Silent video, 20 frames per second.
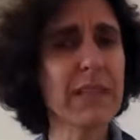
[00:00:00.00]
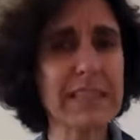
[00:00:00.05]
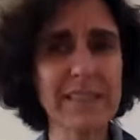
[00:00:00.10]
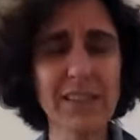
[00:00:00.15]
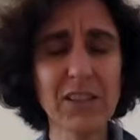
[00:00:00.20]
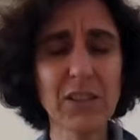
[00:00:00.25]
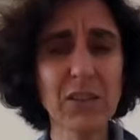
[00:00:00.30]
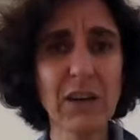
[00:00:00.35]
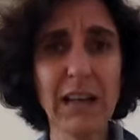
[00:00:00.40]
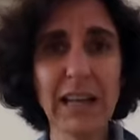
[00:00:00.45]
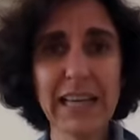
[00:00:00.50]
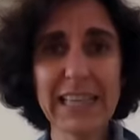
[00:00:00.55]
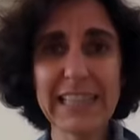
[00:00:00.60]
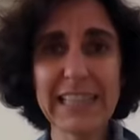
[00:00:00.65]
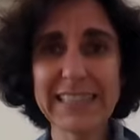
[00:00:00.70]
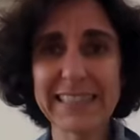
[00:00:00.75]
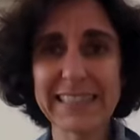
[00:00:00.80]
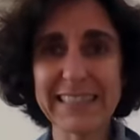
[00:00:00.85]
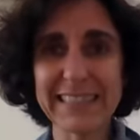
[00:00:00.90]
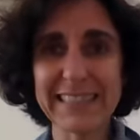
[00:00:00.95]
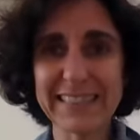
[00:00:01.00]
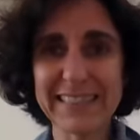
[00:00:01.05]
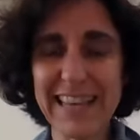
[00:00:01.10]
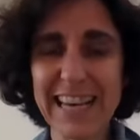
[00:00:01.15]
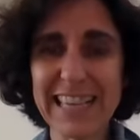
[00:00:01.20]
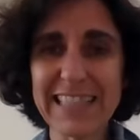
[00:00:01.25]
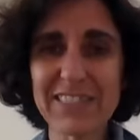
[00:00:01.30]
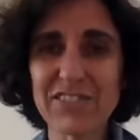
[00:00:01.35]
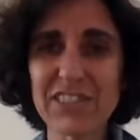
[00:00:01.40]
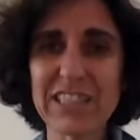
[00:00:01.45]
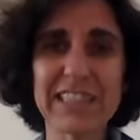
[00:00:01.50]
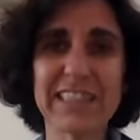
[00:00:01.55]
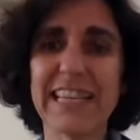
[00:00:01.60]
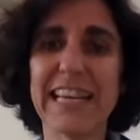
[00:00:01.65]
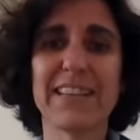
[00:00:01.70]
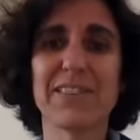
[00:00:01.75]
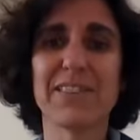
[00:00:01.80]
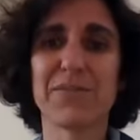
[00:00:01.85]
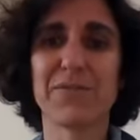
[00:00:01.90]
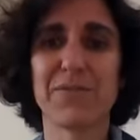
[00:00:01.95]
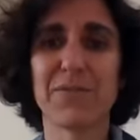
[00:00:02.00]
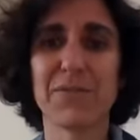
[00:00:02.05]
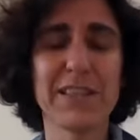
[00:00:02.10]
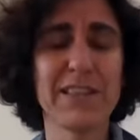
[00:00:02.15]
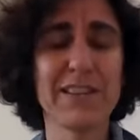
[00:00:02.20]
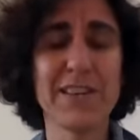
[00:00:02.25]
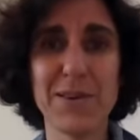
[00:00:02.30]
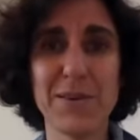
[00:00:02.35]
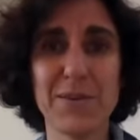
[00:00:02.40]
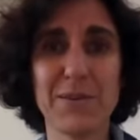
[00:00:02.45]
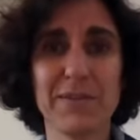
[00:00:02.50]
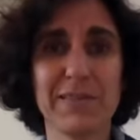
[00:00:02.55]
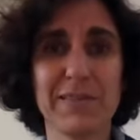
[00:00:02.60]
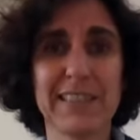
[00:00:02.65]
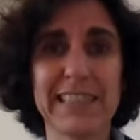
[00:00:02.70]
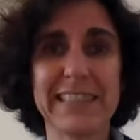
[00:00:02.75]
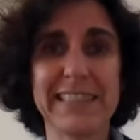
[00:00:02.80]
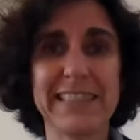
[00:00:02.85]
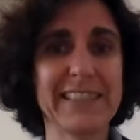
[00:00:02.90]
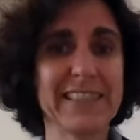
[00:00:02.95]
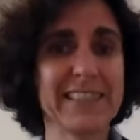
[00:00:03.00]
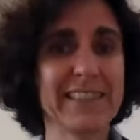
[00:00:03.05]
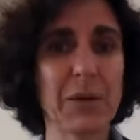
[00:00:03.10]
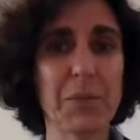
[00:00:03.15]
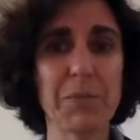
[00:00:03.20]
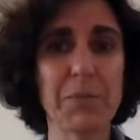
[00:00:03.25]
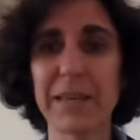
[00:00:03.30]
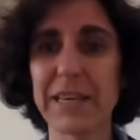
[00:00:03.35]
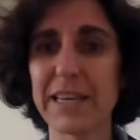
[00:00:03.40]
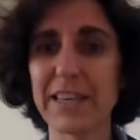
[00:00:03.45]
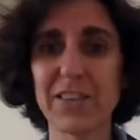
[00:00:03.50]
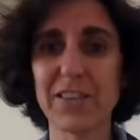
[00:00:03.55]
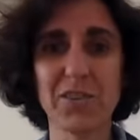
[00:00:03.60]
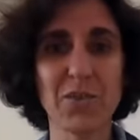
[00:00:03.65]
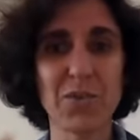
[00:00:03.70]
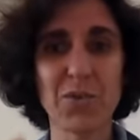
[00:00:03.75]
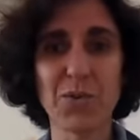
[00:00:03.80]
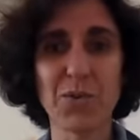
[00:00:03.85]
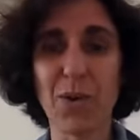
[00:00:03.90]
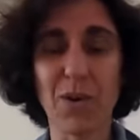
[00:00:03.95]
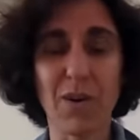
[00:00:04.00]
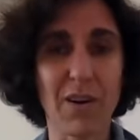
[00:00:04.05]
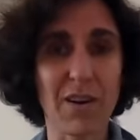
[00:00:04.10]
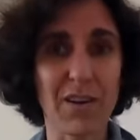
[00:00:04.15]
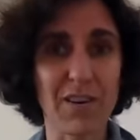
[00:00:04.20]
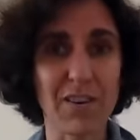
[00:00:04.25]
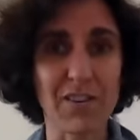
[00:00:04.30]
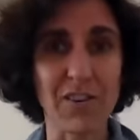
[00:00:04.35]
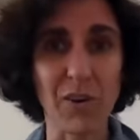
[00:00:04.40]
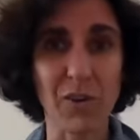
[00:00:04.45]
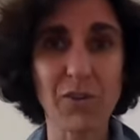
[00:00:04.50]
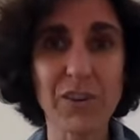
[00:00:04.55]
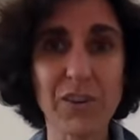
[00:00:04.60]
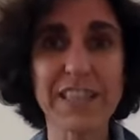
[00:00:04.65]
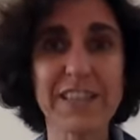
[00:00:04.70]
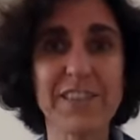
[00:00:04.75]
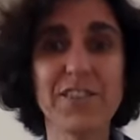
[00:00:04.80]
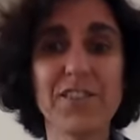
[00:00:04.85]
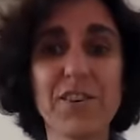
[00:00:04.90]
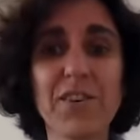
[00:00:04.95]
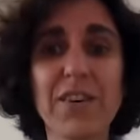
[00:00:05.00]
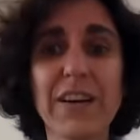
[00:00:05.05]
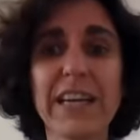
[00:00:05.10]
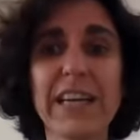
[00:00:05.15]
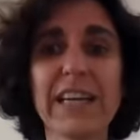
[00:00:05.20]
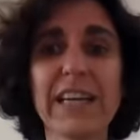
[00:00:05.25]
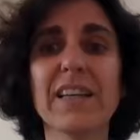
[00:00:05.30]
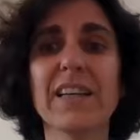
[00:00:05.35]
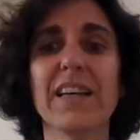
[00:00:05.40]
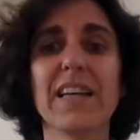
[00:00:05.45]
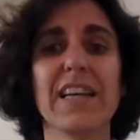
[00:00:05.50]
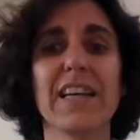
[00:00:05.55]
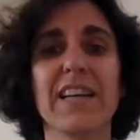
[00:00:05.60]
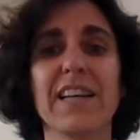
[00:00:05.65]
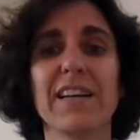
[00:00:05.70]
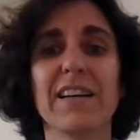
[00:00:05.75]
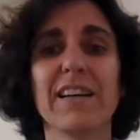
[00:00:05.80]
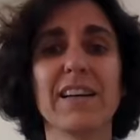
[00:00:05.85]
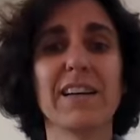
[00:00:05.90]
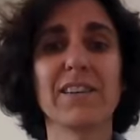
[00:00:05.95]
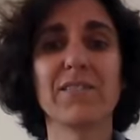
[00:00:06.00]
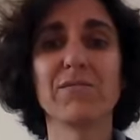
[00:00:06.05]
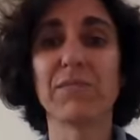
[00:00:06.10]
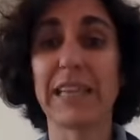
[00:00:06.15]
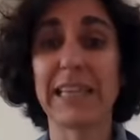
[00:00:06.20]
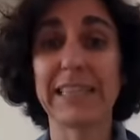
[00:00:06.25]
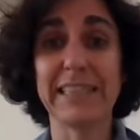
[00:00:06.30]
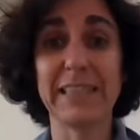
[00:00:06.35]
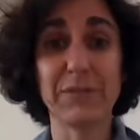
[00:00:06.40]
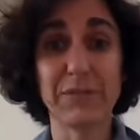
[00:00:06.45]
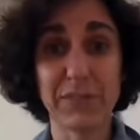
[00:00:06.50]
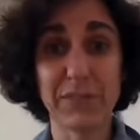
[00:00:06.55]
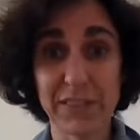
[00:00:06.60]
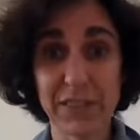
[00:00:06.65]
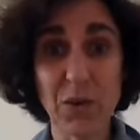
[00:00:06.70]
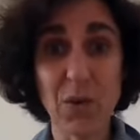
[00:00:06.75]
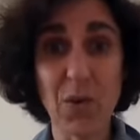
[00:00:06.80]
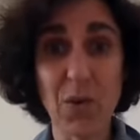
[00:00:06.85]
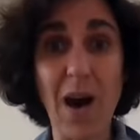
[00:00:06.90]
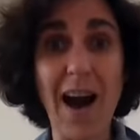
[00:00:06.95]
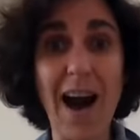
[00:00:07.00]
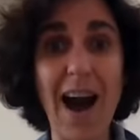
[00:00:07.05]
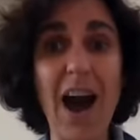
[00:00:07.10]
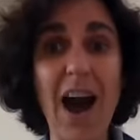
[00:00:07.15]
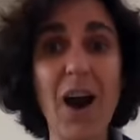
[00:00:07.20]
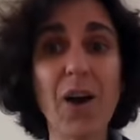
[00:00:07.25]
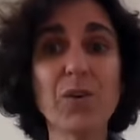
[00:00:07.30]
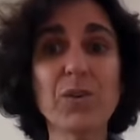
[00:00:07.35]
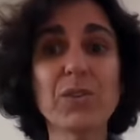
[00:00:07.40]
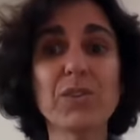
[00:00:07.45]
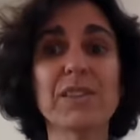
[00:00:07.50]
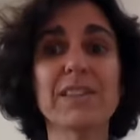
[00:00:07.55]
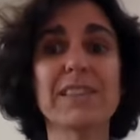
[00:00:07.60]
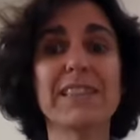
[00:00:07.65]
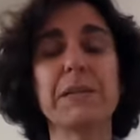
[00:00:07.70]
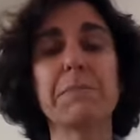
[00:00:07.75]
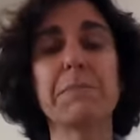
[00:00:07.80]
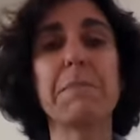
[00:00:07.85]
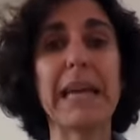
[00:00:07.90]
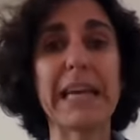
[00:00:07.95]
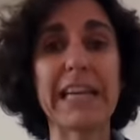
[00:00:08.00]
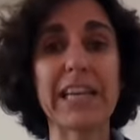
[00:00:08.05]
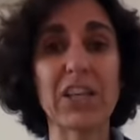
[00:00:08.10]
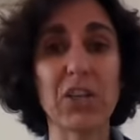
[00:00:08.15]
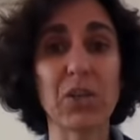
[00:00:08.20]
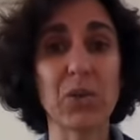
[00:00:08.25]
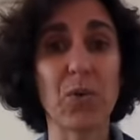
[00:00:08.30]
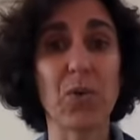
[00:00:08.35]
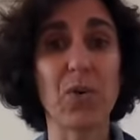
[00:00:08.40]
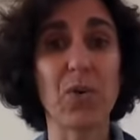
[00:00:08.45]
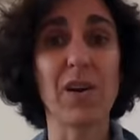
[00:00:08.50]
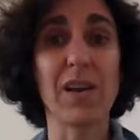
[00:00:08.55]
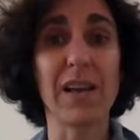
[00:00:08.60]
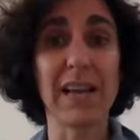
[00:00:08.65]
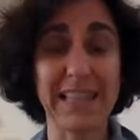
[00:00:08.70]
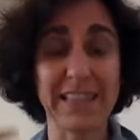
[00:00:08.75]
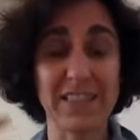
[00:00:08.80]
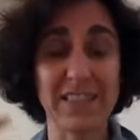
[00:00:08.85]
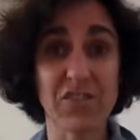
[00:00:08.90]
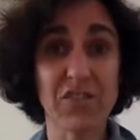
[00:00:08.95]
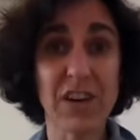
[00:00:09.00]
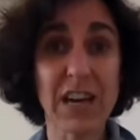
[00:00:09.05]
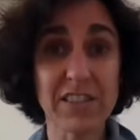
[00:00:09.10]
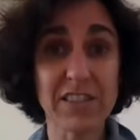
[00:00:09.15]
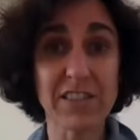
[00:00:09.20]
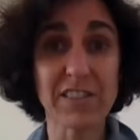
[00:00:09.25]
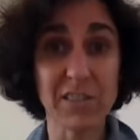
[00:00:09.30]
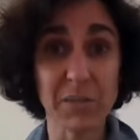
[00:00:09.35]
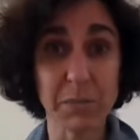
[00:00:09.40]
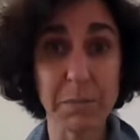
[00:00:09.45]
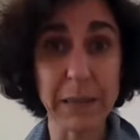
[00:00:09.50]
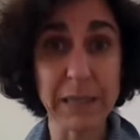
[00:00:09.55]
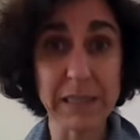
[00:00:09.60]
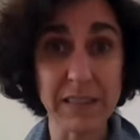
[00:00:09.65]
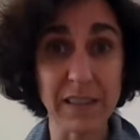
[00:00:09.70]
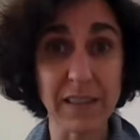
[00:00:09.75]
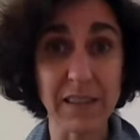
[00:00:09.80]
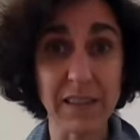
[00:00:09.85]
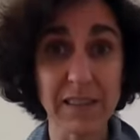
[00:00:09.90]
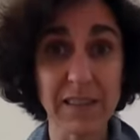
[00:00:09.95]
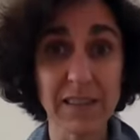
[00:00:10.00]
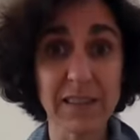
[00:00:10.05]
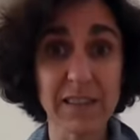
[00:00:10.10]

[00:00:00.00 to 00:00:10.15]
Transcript: So does that resonate with you? Is it something you are already doing? And if so, how does it make your interactions better?